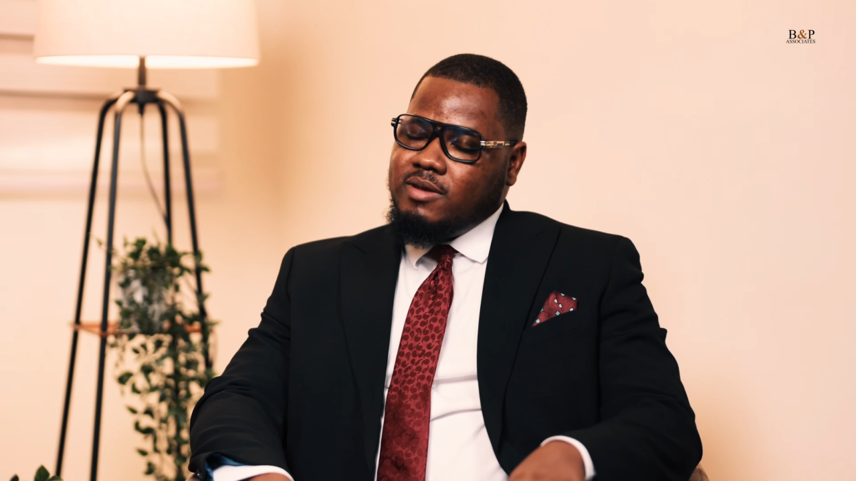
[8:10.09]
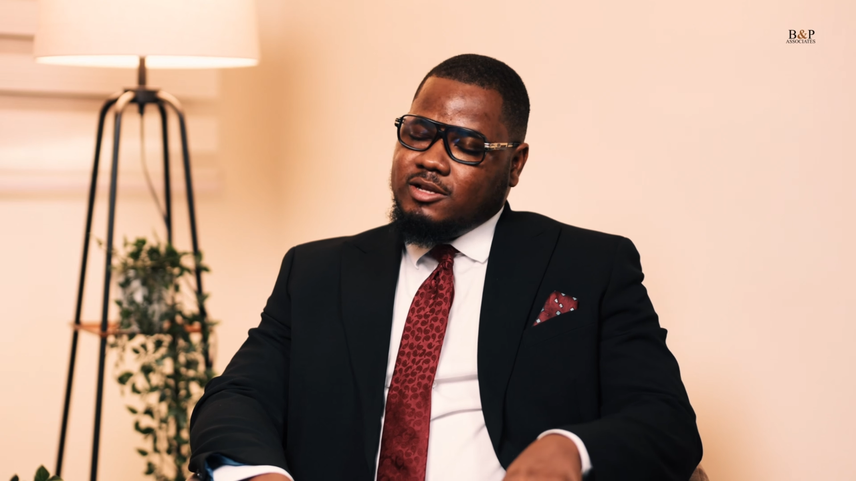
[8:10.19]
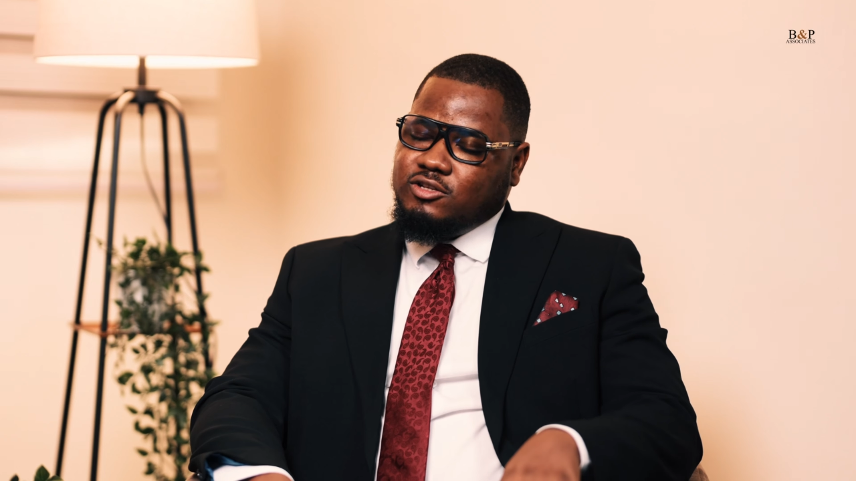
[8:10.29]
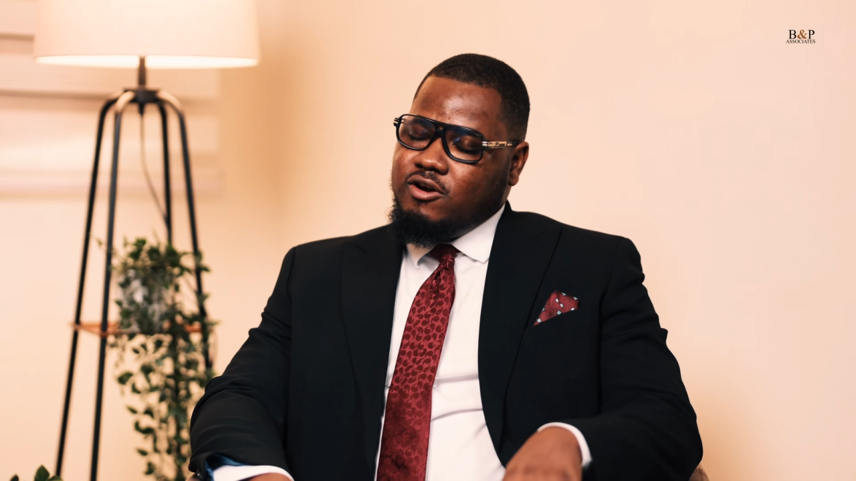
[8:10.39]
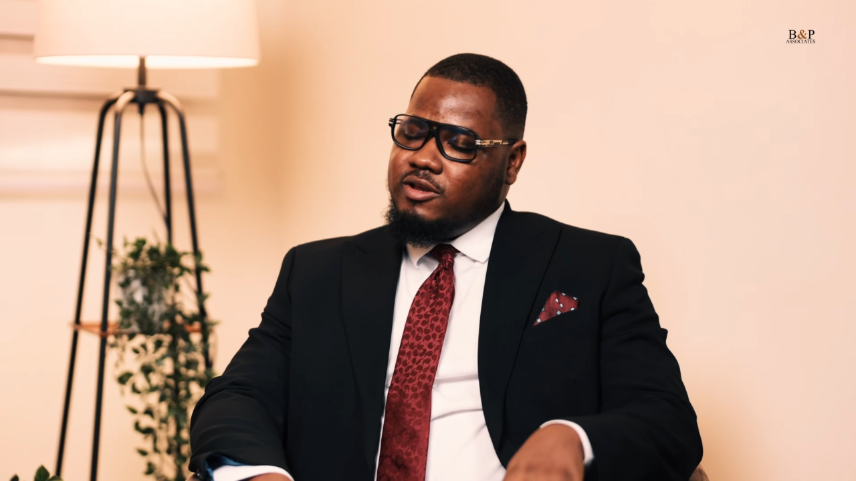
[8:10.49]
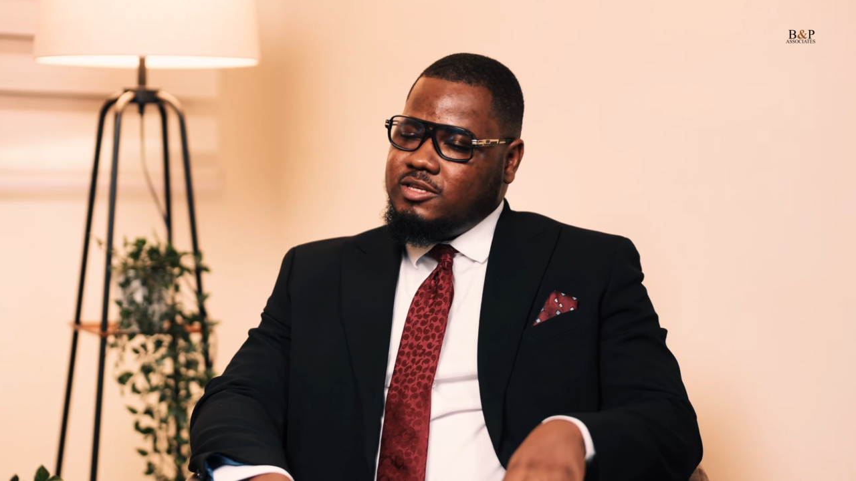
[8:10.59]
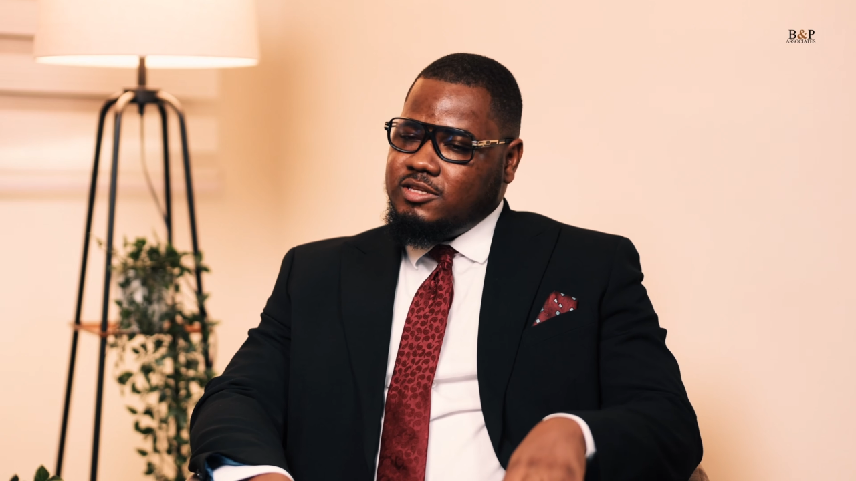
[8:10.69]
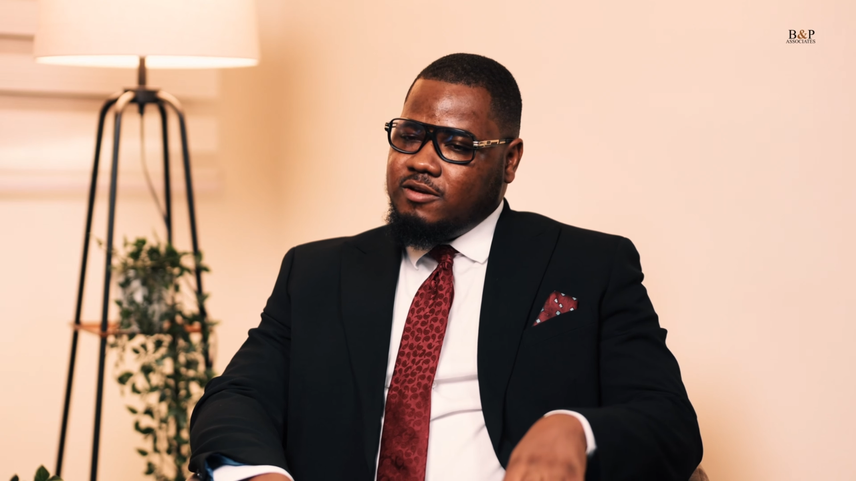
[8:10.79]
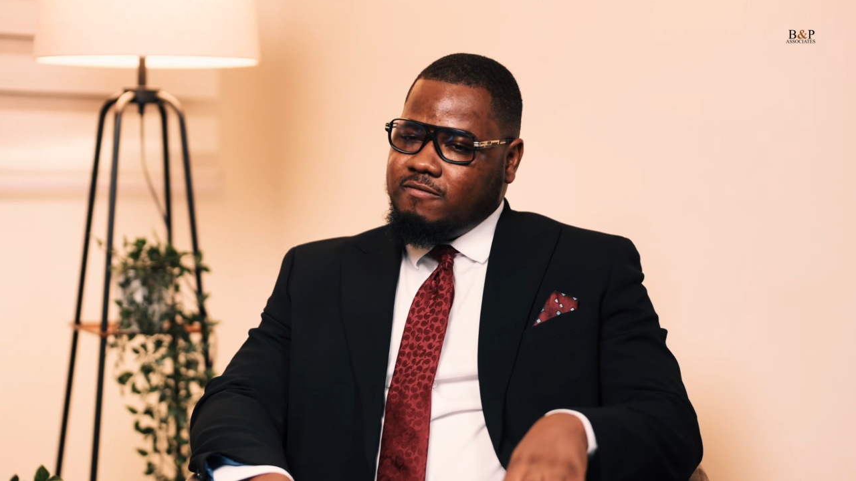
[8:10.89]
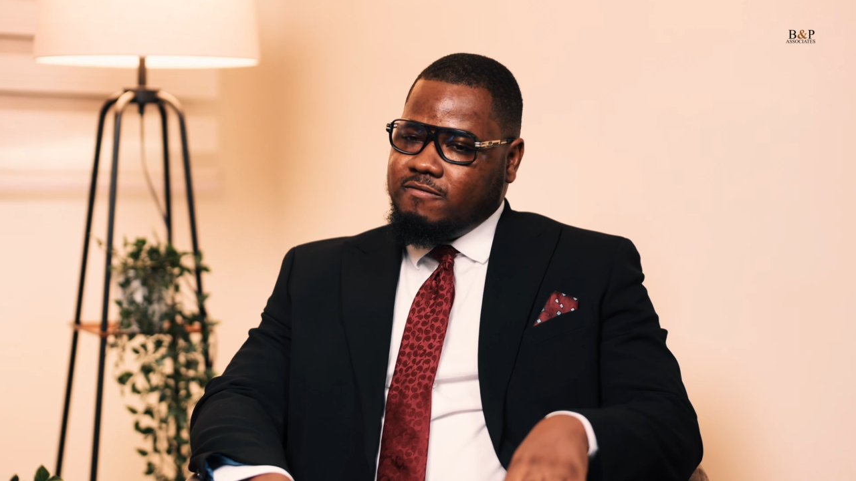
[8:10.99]

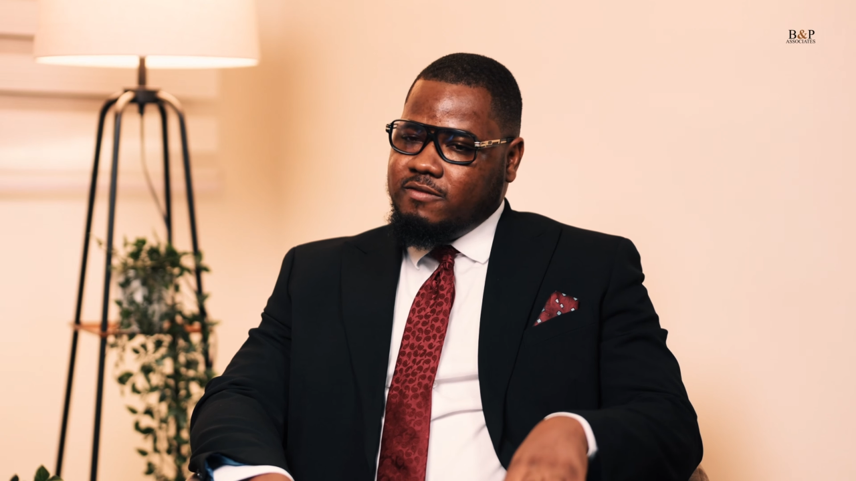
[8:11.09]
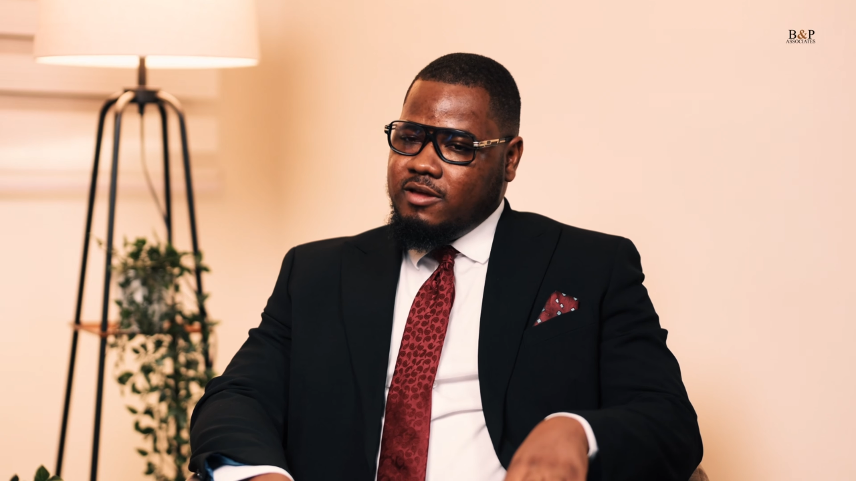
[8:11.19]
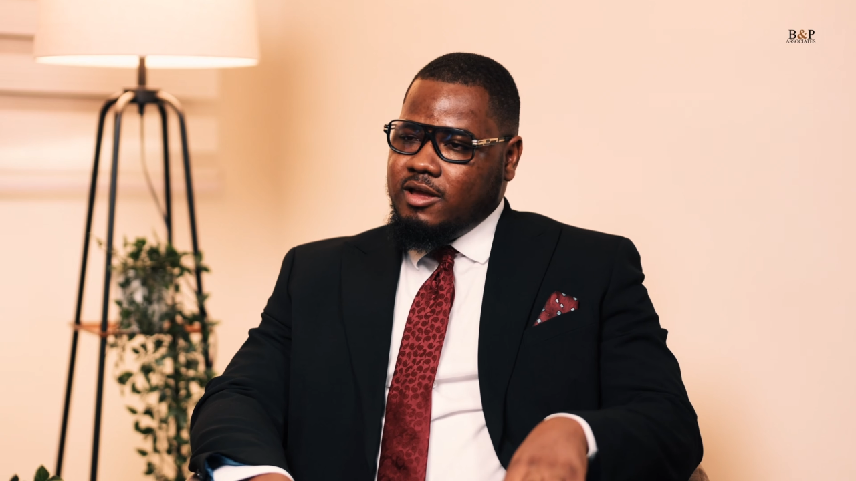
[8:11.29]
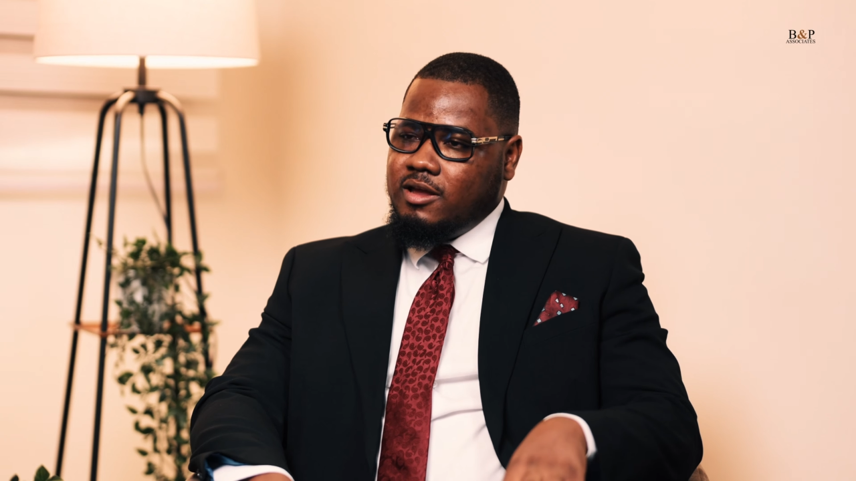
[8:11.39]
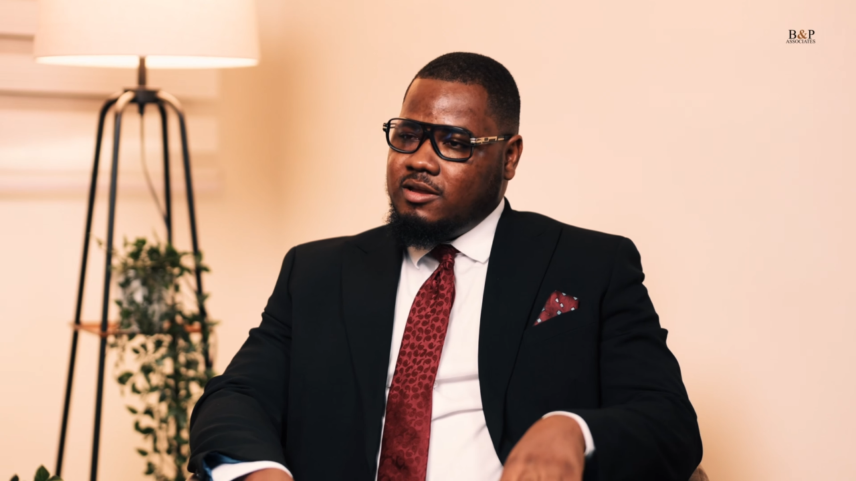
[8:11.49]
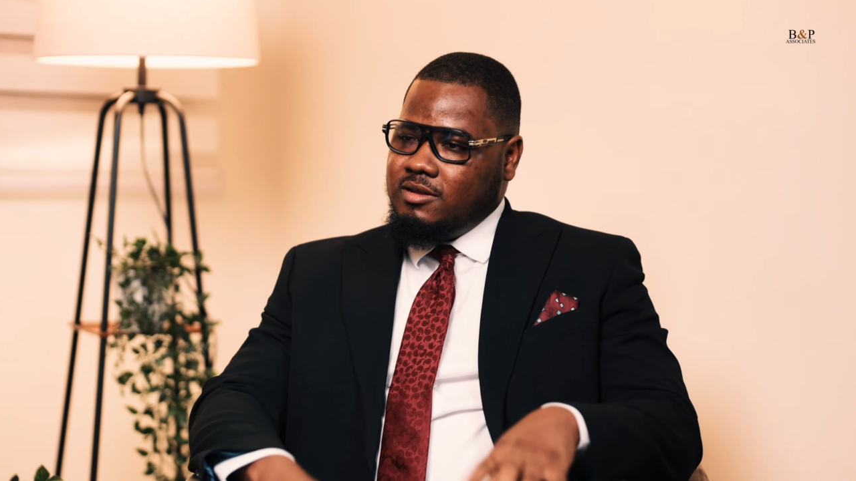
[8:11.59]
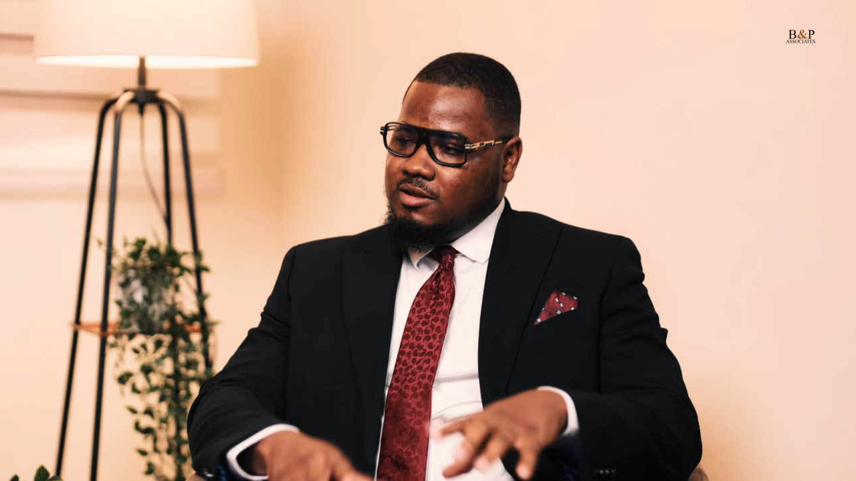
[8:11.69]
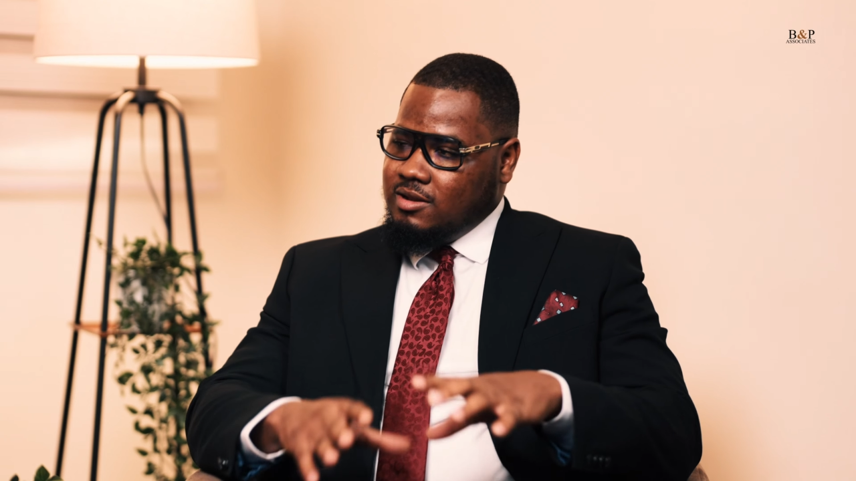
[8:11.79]
majority of the